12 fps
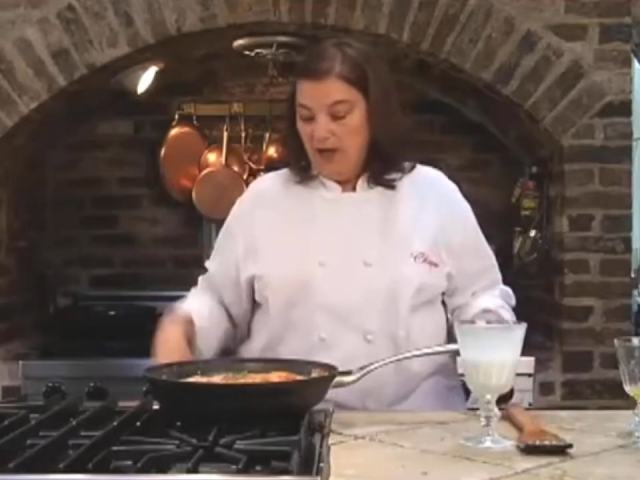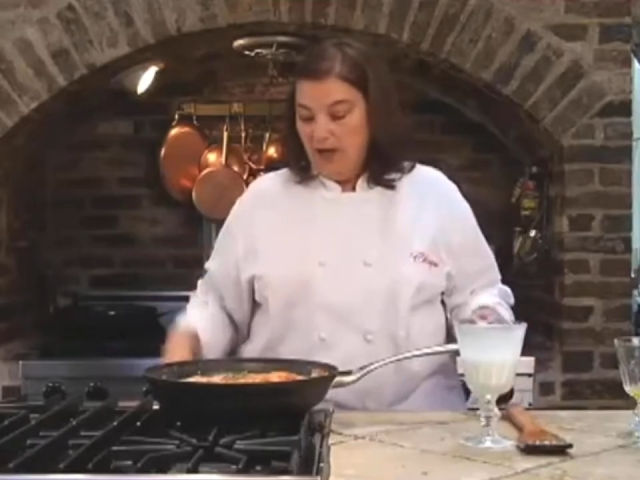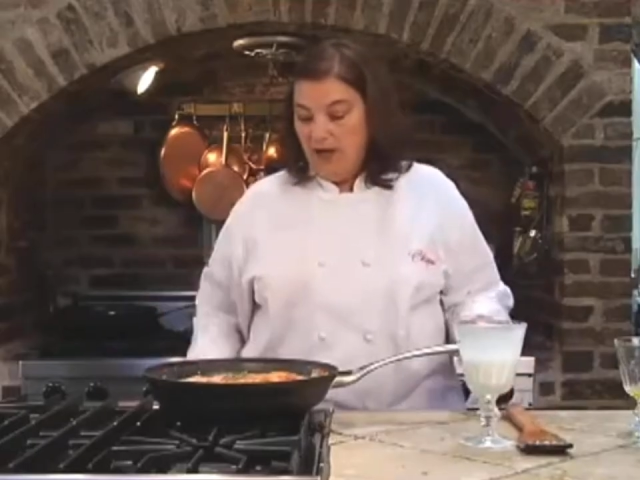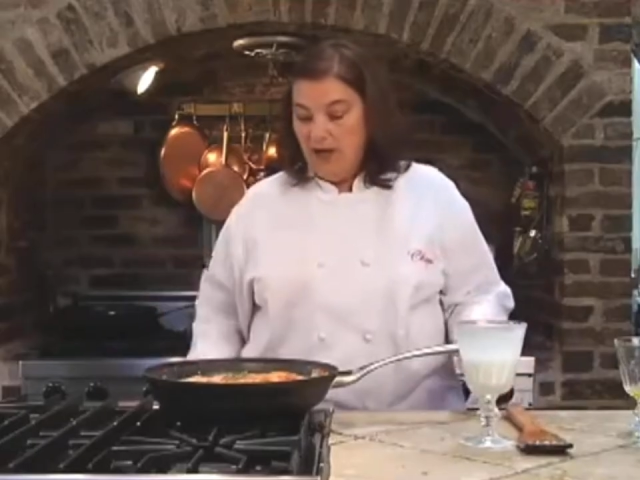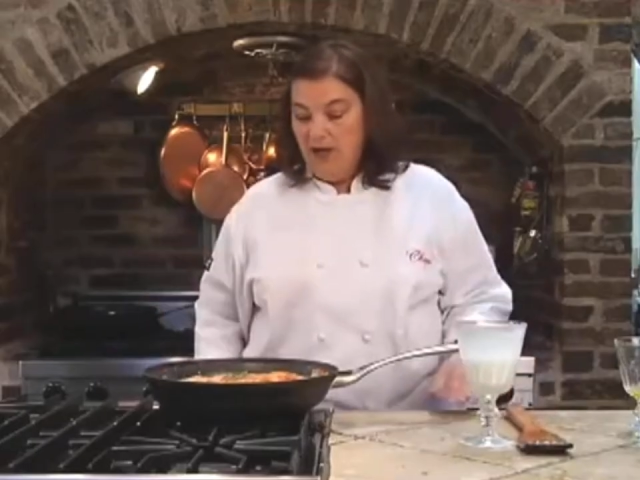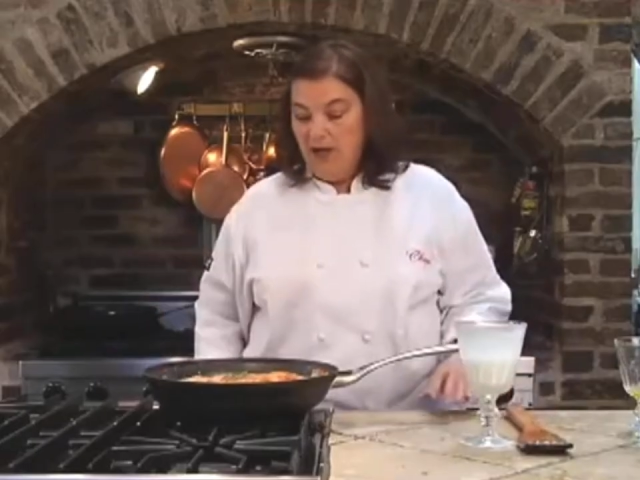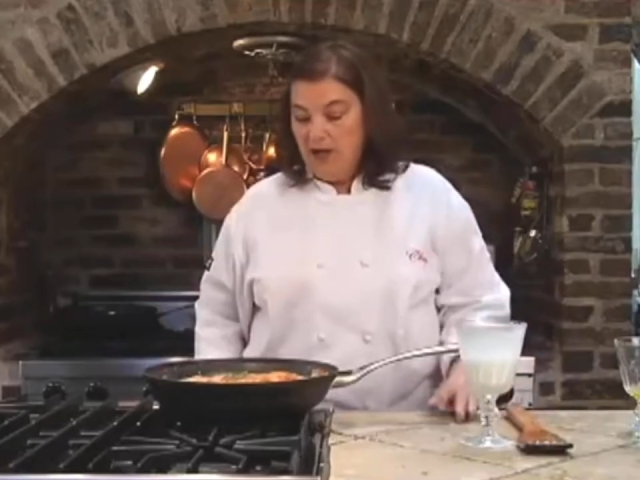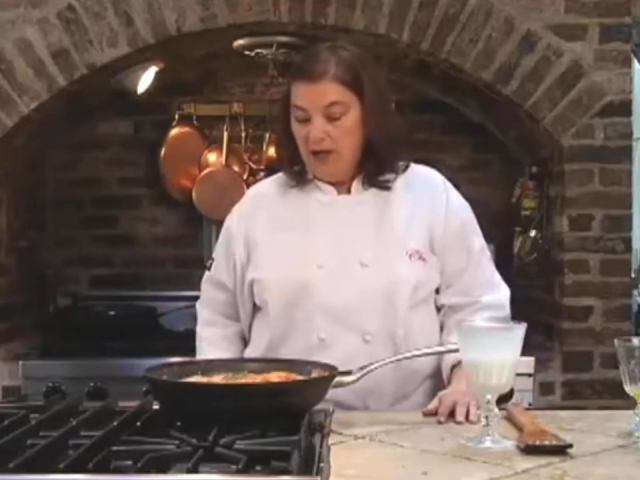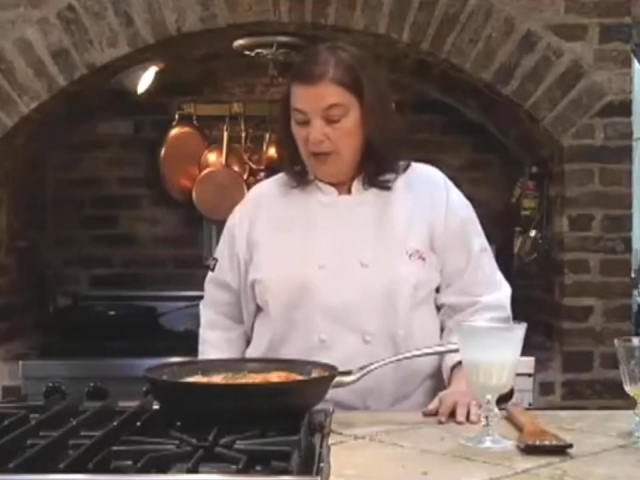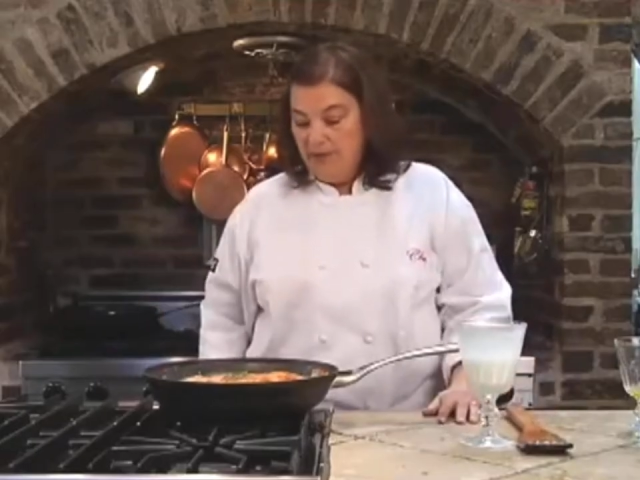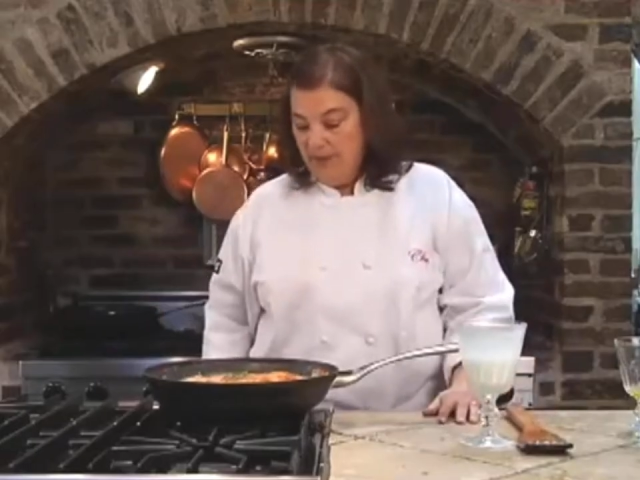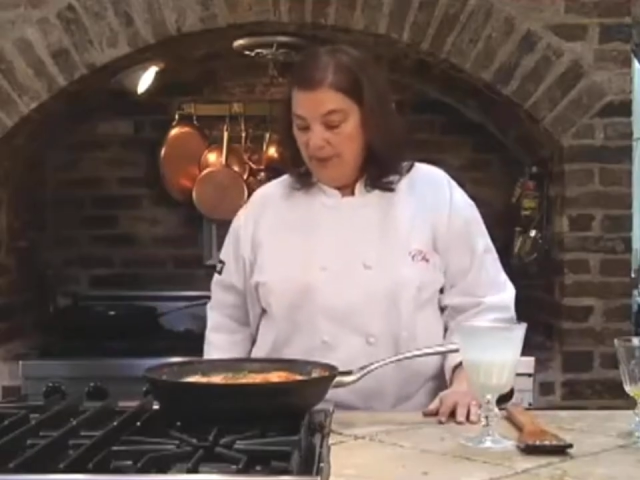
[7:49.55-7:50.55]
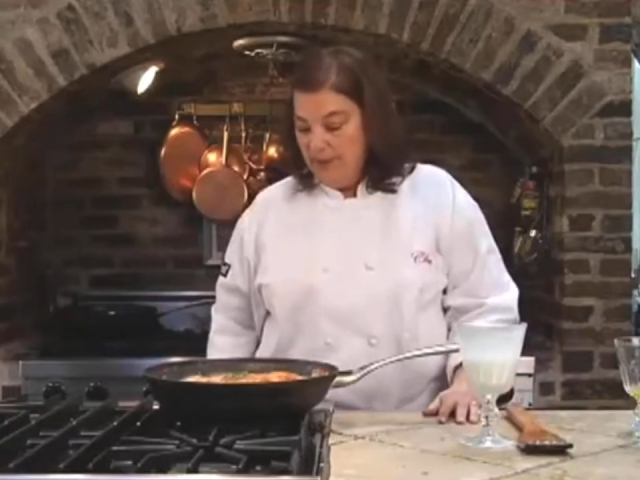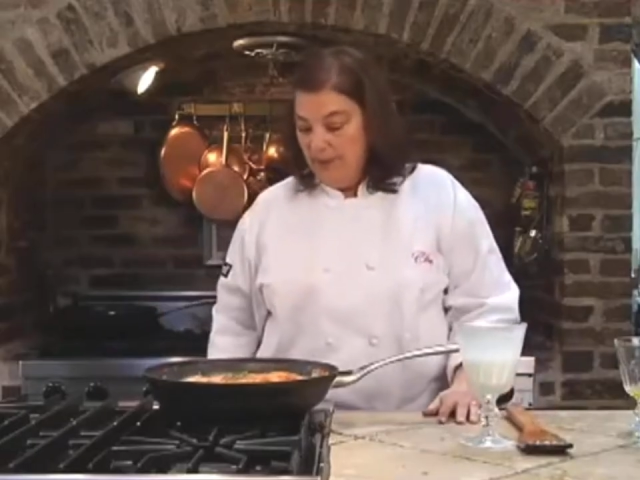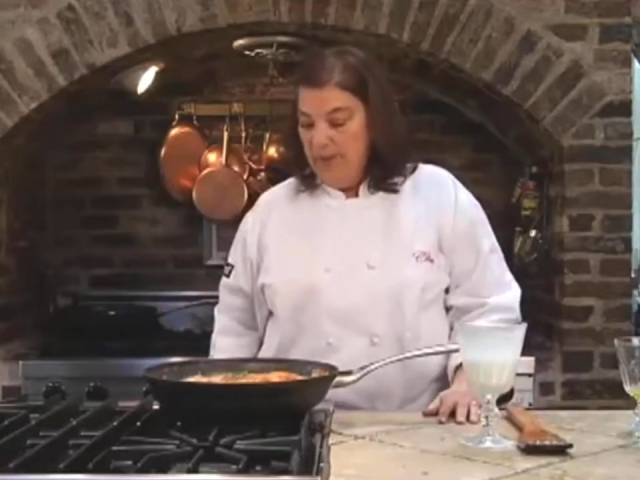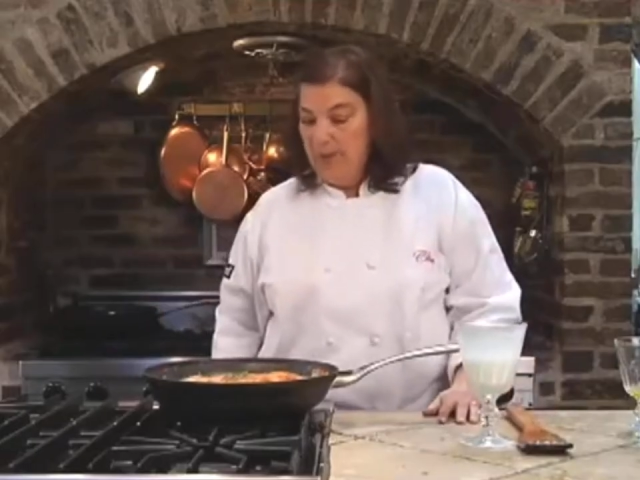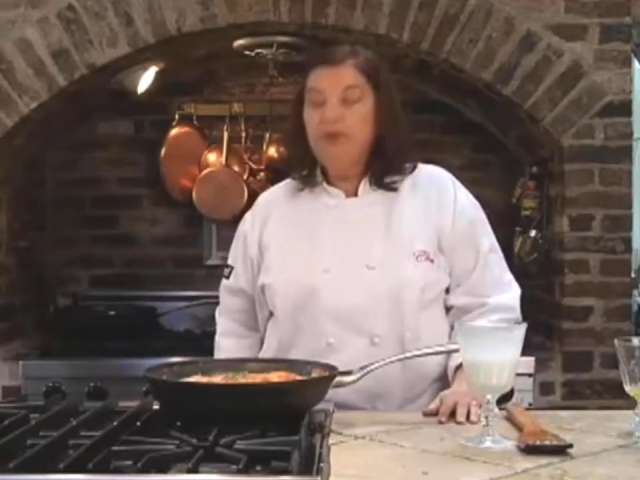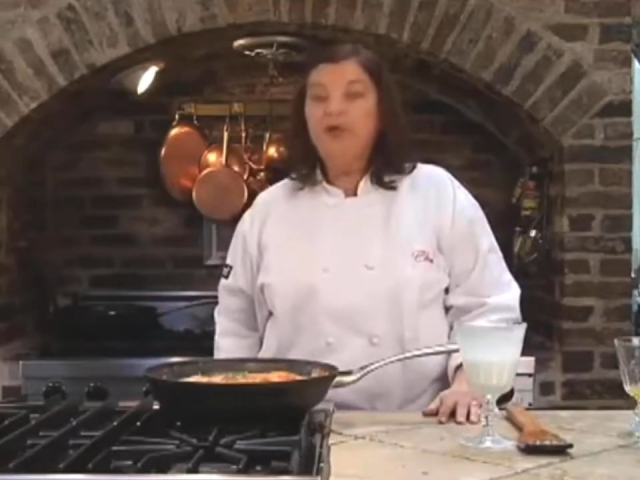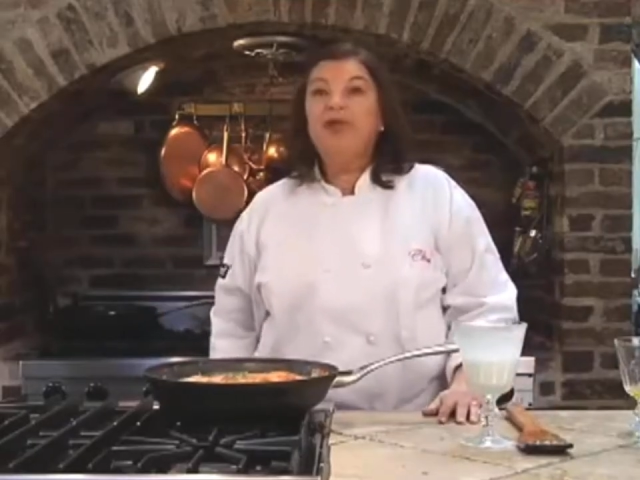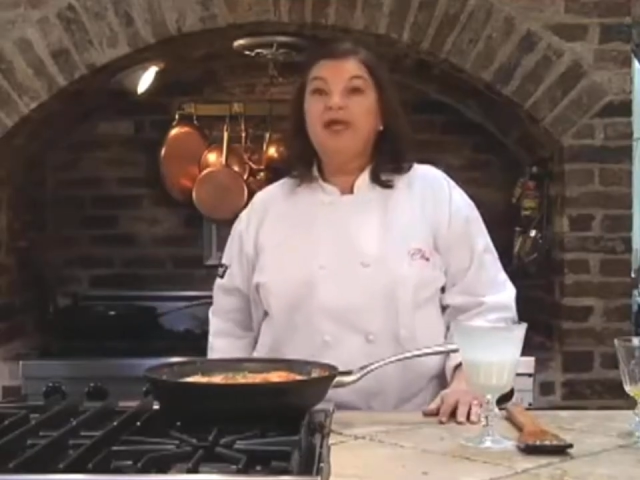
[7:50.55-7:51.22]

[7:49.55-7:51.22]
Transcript: all of the people